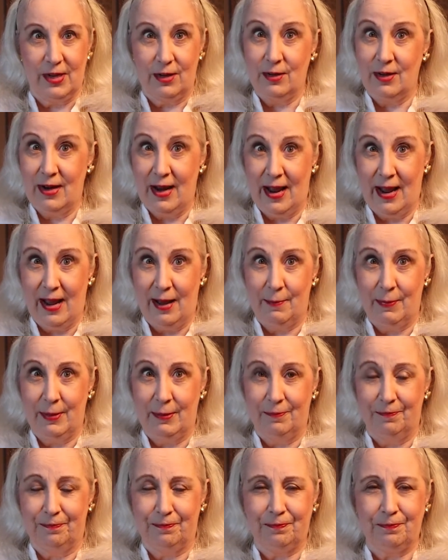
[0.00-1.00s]
that could
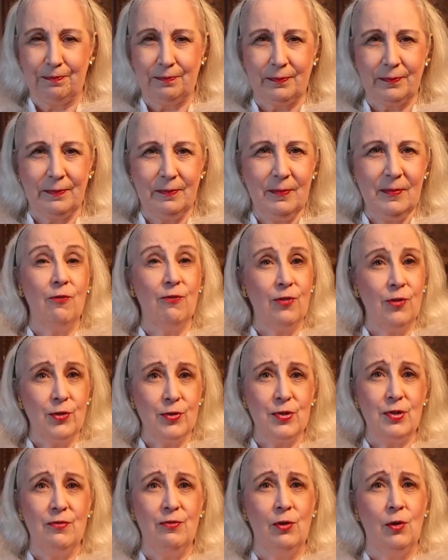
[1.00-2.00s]
happen.
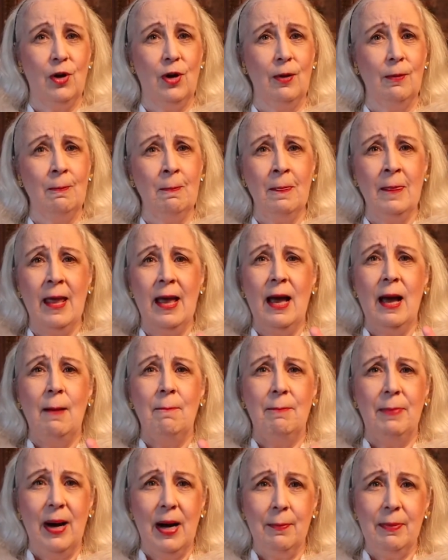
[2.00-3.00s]
First of all,
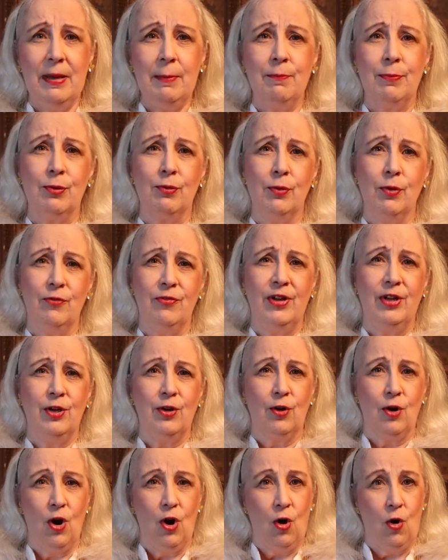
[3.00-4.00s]
puppy proofing
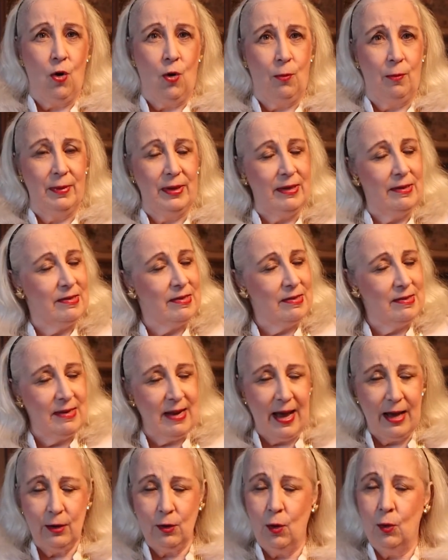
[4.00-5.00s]
your home is
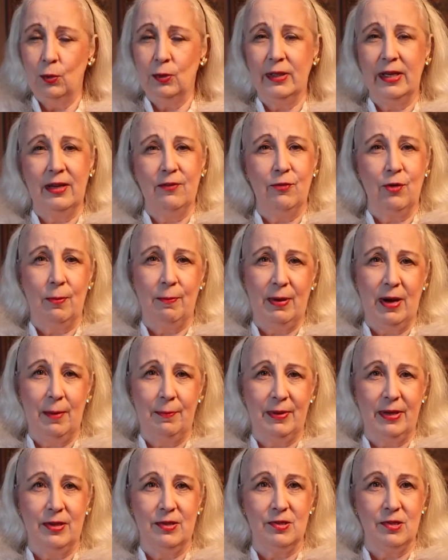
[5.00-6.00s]
not only for
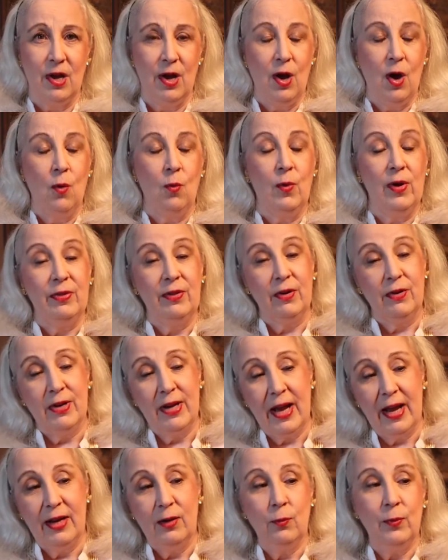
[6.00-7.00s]
puppies when they're
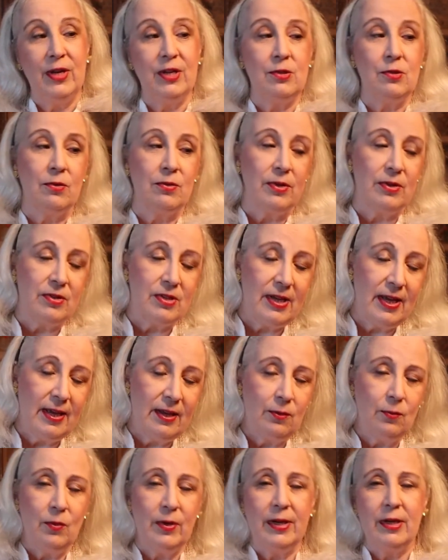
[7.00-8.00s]
9 weeks or they're
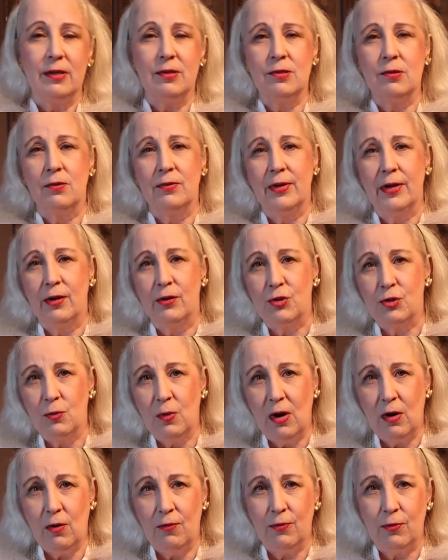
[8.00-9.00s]
10 weeks or they're
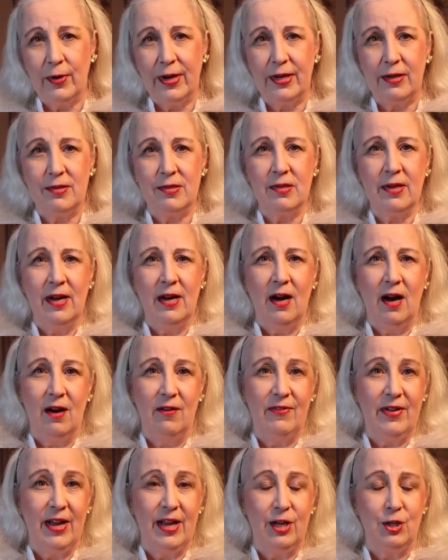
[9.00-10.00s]
12 weeks
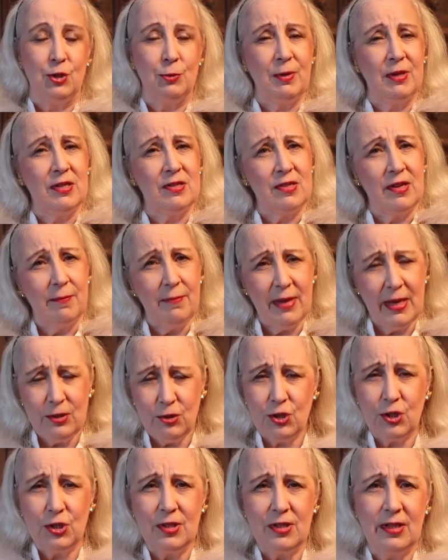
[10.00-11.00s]
of age, because as I
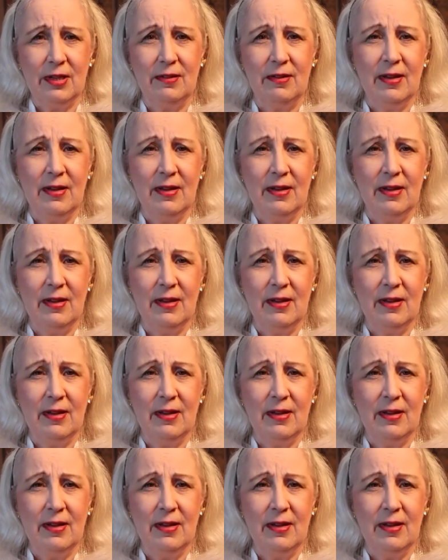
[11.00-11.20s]
mentioned